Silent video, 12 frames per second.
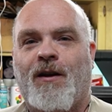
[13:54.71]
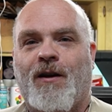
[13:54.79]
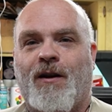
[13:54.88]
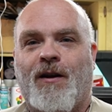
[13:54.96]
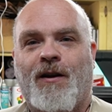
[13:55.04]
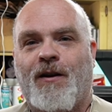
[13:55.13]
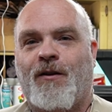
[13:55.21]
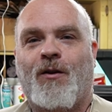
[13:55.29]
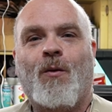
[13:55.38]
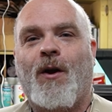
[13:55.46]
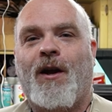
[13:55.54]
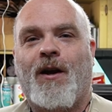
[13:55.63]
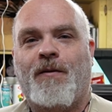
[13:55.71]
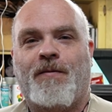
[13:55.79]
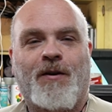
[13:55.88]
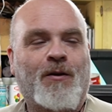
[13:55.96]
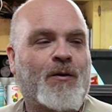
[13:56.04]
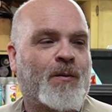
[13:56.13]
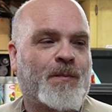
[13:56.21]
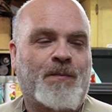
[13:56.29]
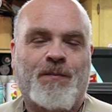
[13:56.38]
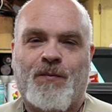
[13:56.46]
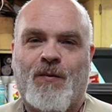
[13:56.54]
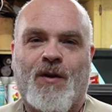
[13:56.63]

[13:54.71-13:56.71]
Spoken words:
The way I film,